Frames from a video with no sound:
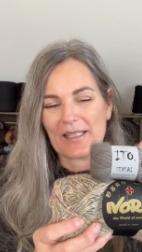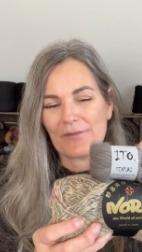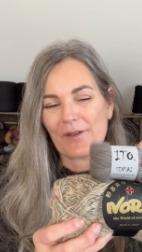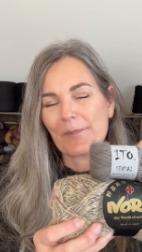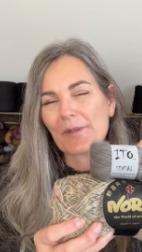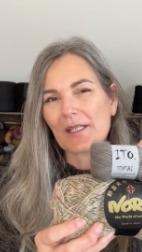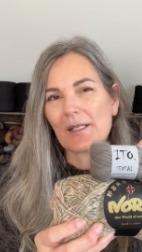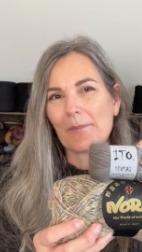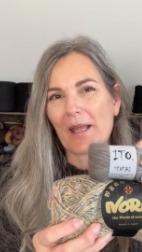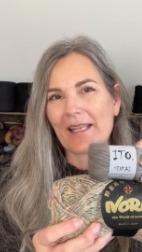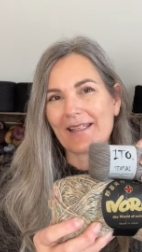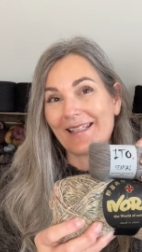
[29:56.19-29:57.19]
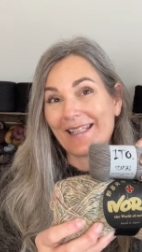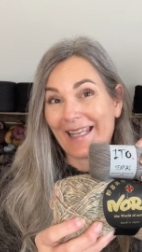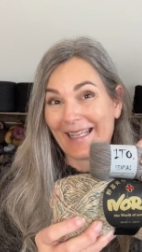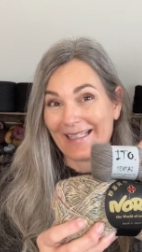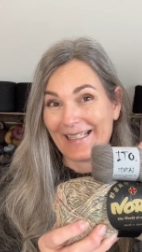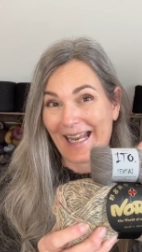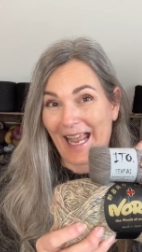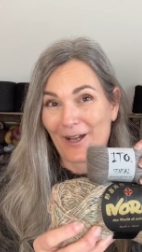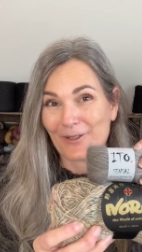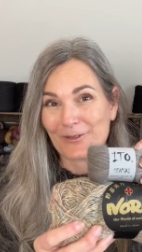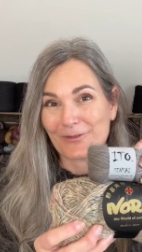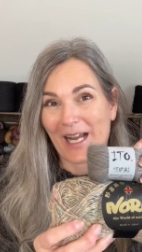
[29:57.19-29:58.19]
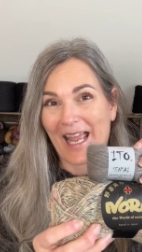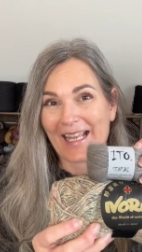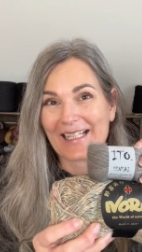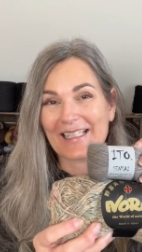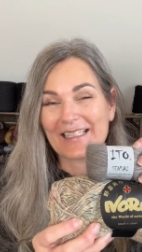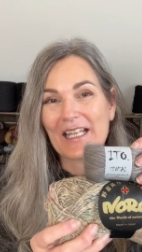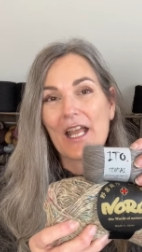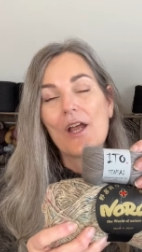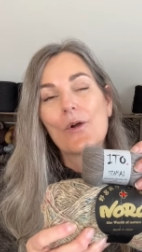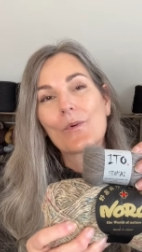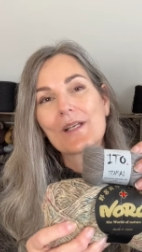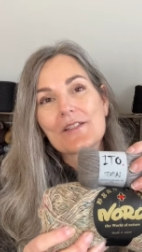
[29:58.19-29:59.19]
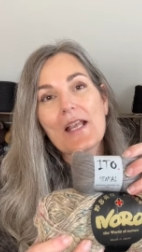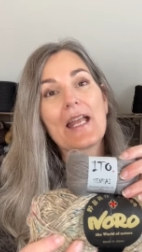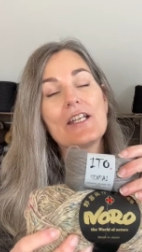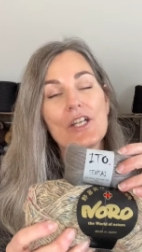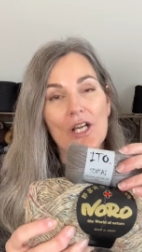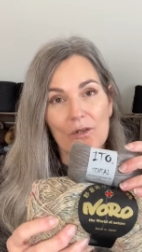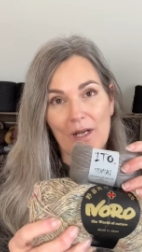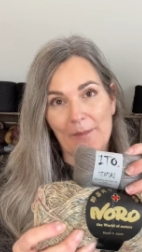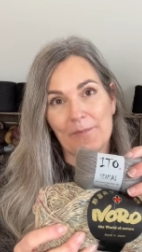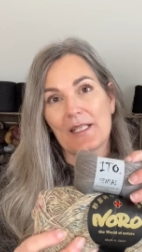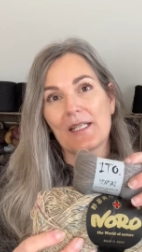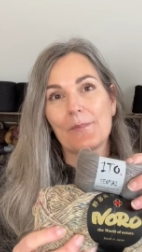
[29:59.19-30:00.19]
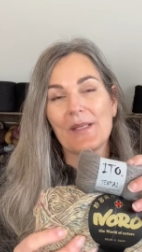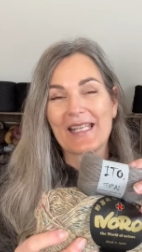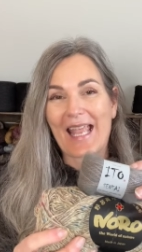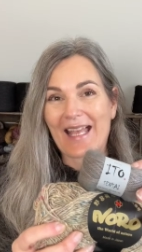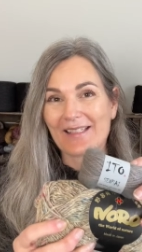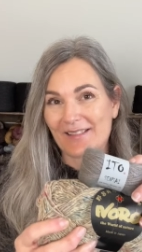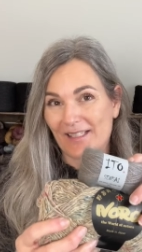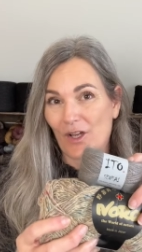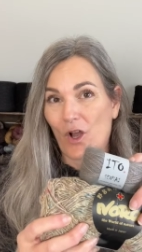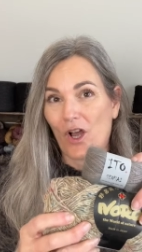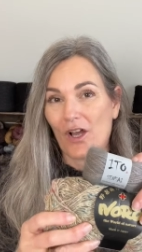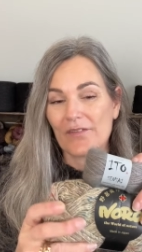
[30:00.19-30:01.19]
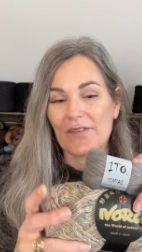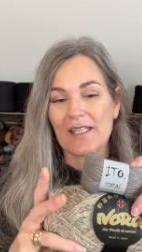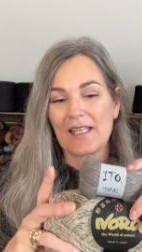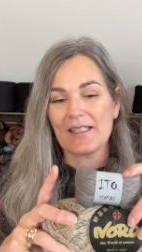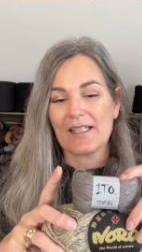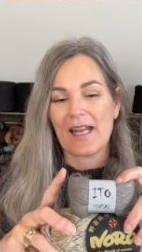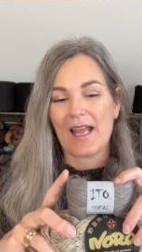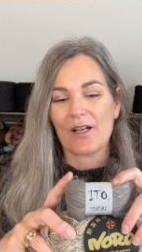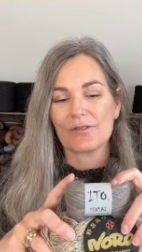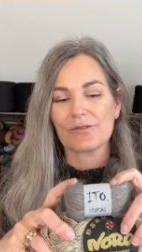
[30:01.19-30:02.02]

If I'm going to make the in and out raglan, which I know I'm going to be casting on the in and out